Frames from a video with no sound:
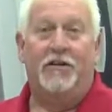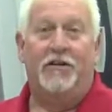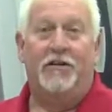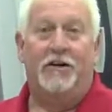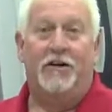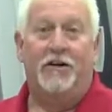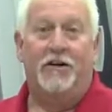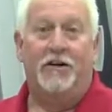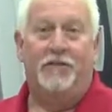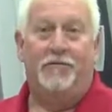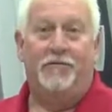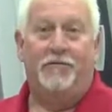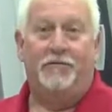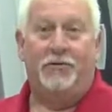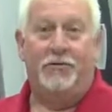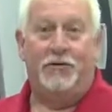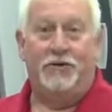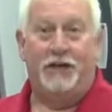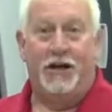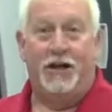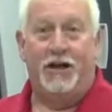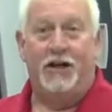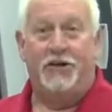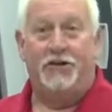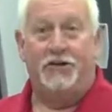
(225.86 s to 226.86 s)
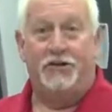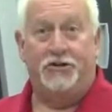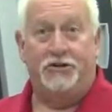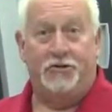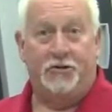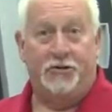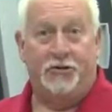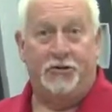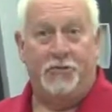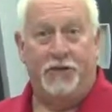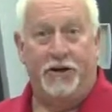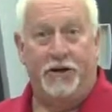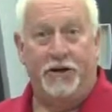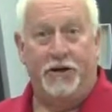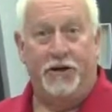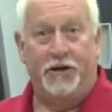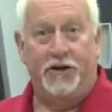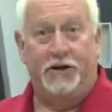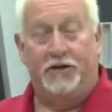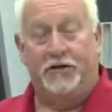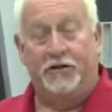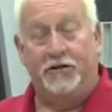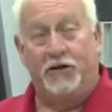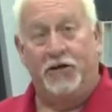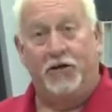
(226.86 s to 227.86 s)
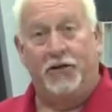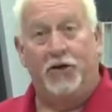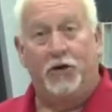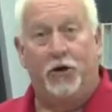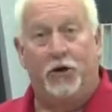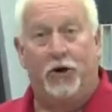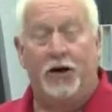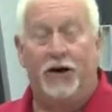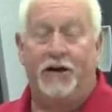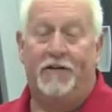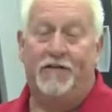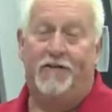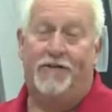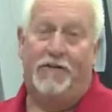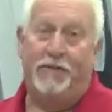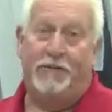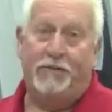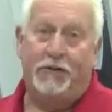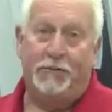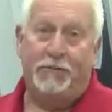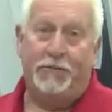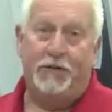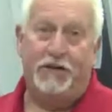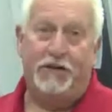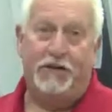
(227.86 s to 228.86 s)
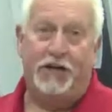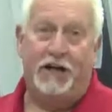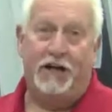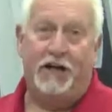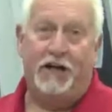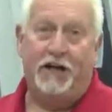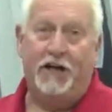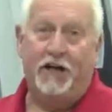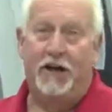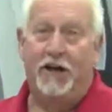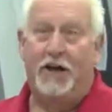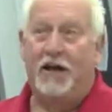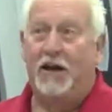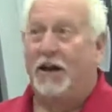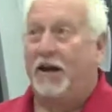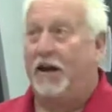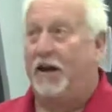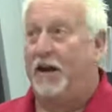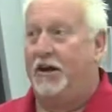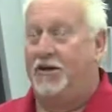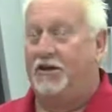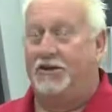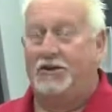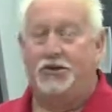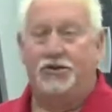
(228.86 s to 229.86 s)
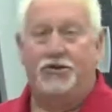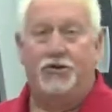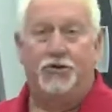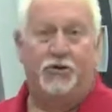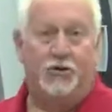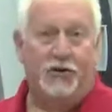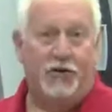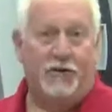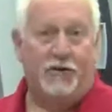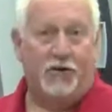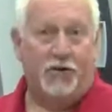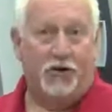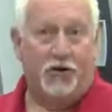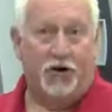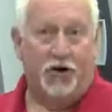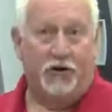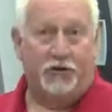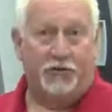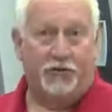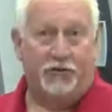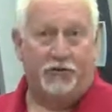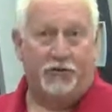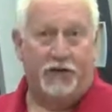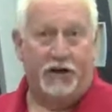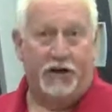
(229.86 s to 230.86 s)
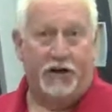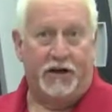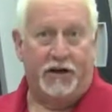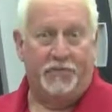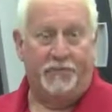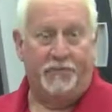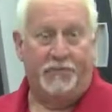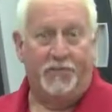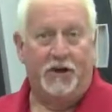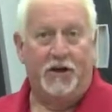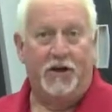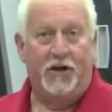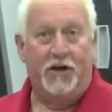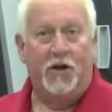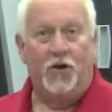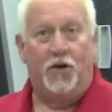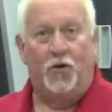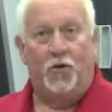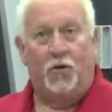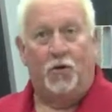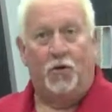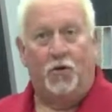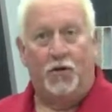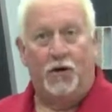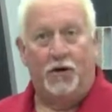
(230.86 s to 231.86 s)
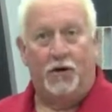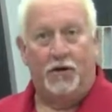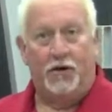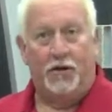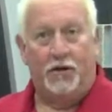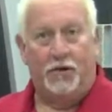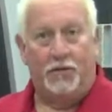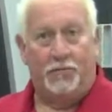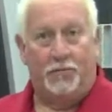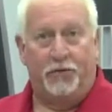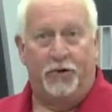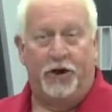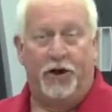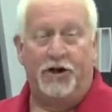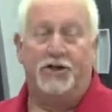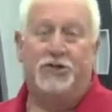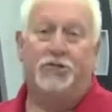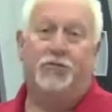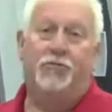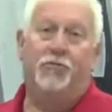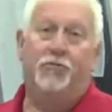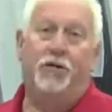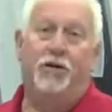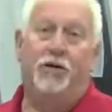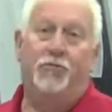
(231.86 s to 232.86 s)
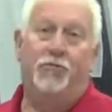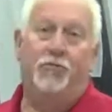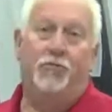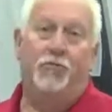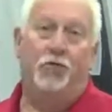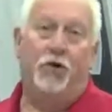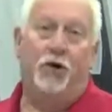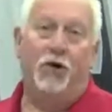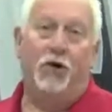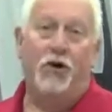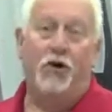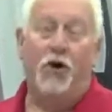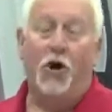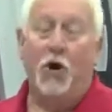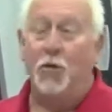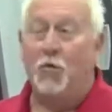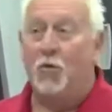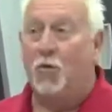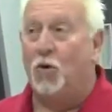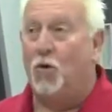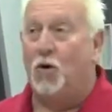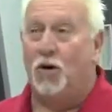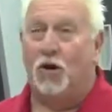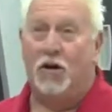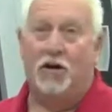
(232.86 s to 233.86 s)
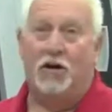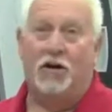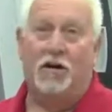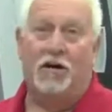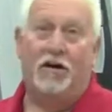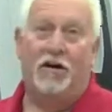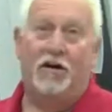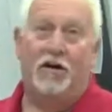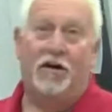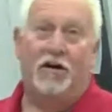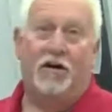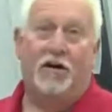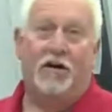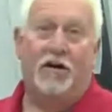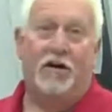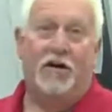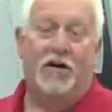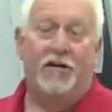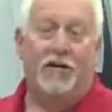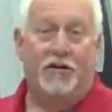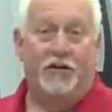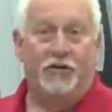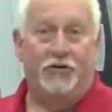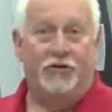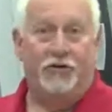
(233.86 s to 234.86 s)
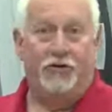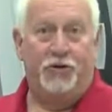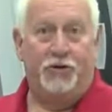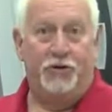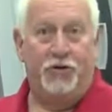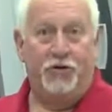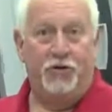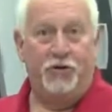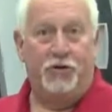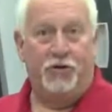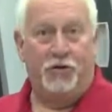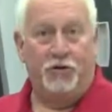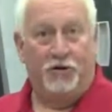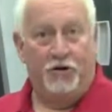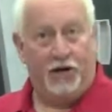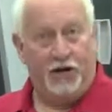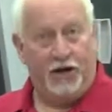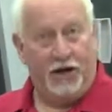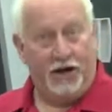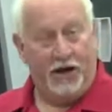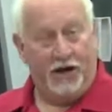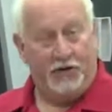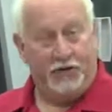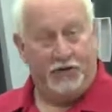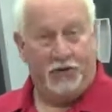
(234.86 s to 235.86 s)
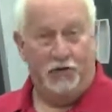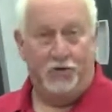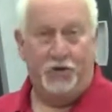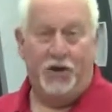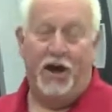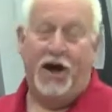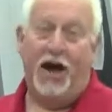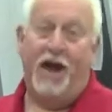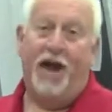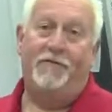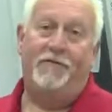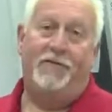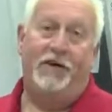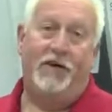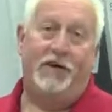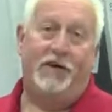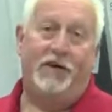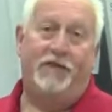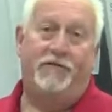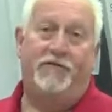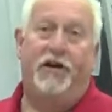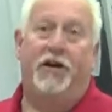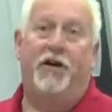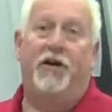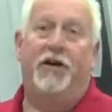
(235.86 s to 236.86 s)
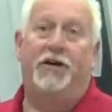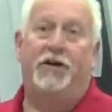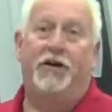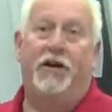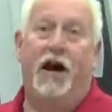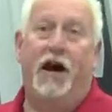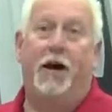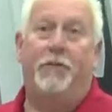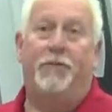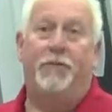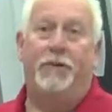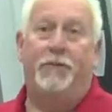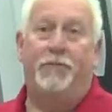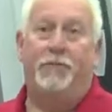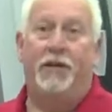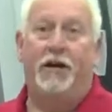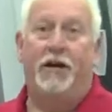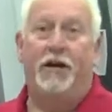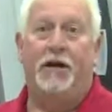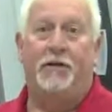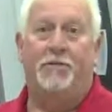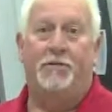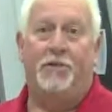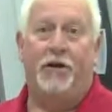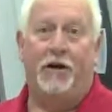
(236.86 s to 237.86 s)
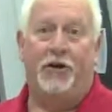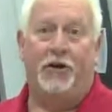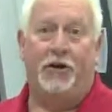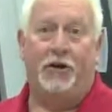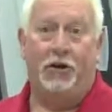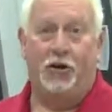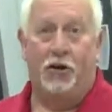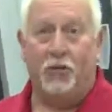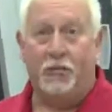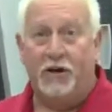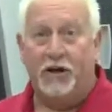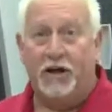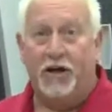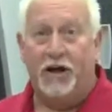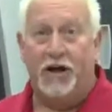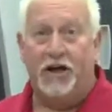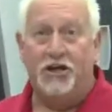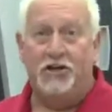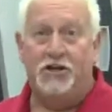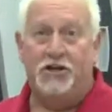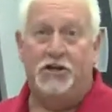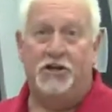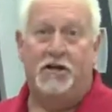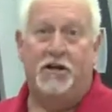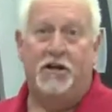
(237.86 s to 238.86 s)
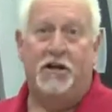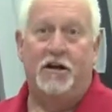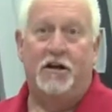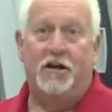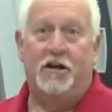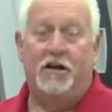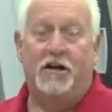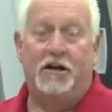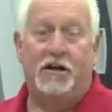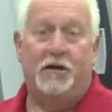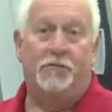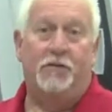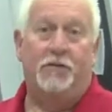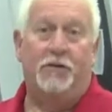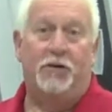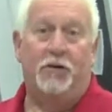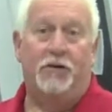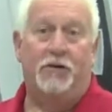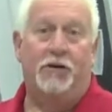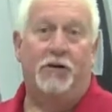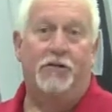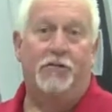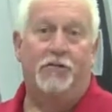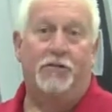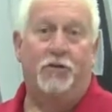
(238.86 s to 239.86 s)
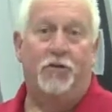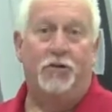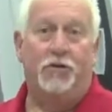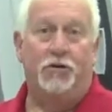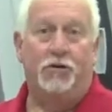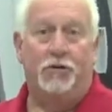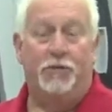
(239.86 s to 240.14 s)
the percentage is going to be into the 30 to 50%, and it's just too difficult to read. On the Brix, we want no more than 2.5 at its very top, depending upon the lubrication that we're looking for